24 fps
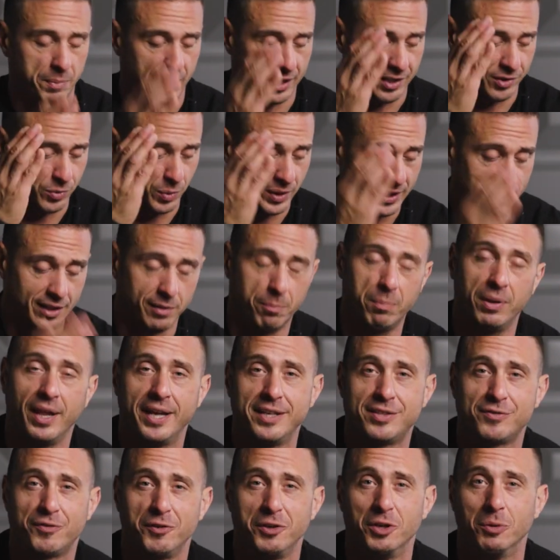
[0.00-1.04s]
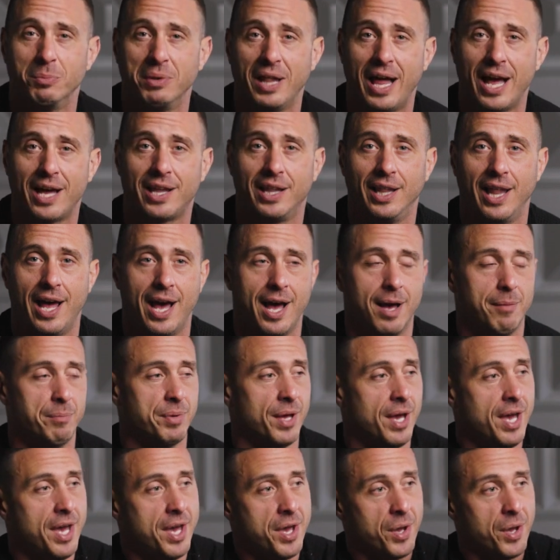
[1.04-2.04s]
because we need a place for your black lab.